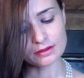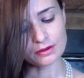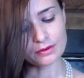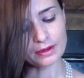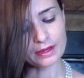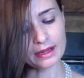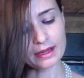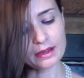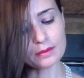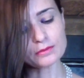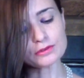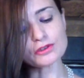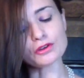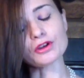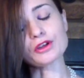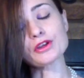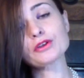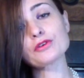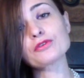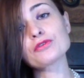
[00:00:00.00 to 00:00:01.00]
okay, I'm
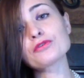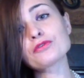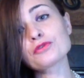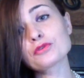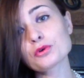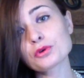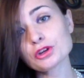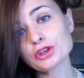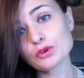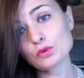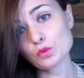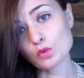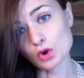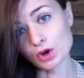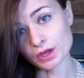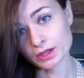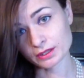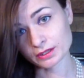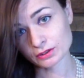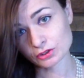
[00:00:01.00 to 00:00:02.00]
sorry,
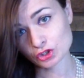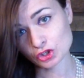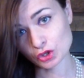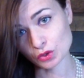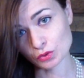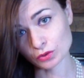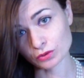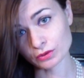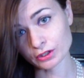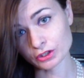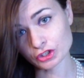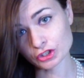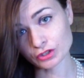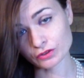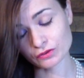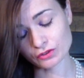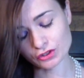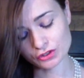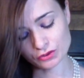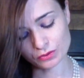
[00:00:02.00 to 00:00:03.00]
41 total. I should
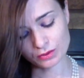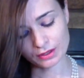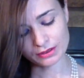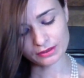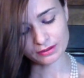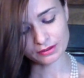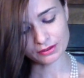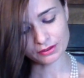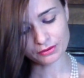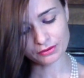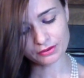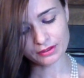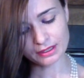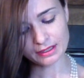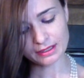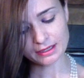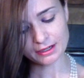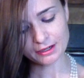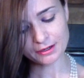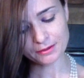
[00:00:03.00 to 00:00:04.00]
have just read the little
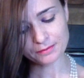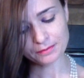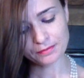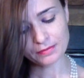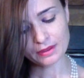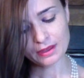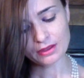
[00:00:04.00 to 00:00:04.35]
thing here.